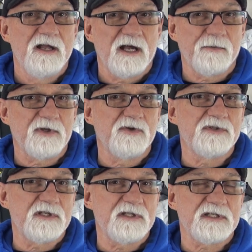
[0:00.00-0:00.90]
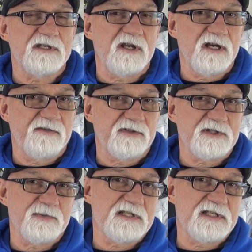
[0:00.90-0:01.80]
I'm using this gear for
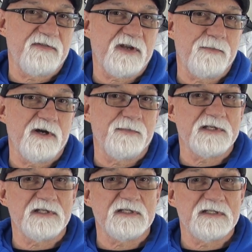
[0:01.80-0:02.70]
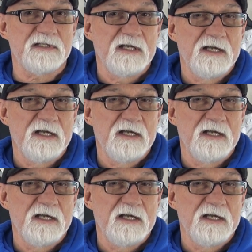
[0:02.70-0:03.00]
specific purposes,